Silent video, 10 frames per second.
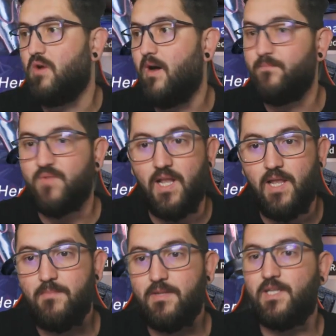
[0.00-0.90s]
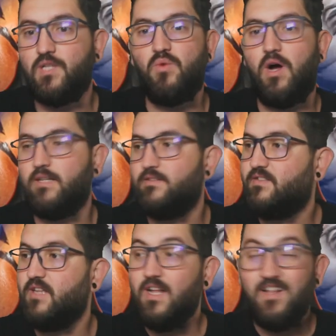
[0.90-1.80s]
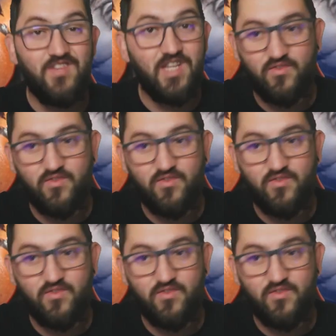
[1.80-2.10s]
one, the limited ones, the